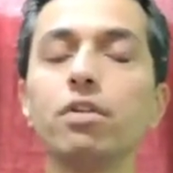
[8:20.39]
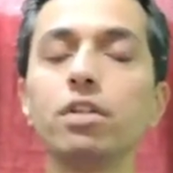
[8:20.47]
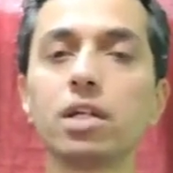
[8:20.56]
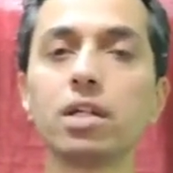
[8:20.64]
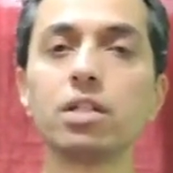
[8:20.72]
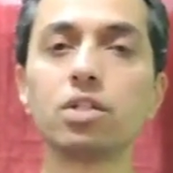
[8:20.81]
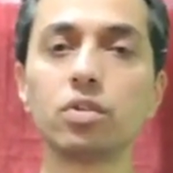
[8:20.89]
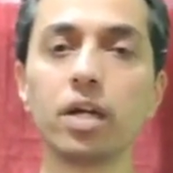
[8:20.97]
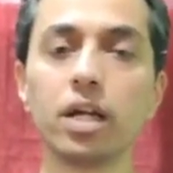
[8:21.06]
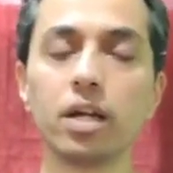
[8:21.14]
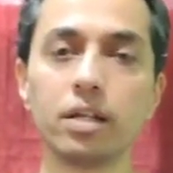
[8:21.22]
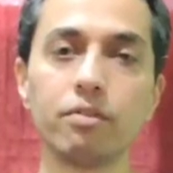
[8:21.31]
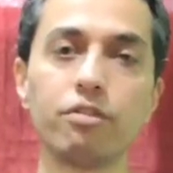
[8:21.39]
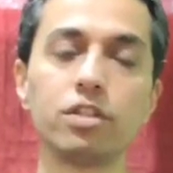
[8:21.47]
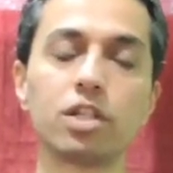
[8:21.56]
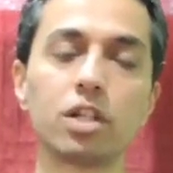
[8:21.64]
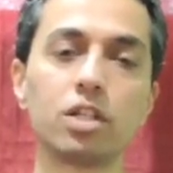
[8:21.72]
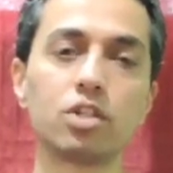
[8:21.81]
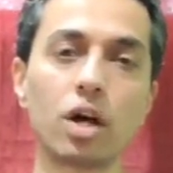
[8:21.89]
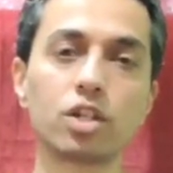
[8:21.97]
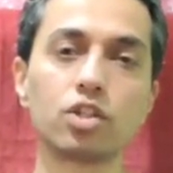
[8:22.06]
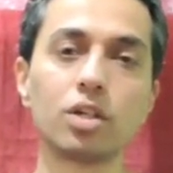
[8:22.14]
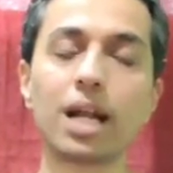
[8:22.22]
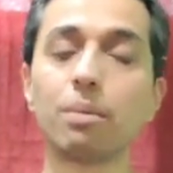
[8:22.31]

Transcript: physical st- physical structure.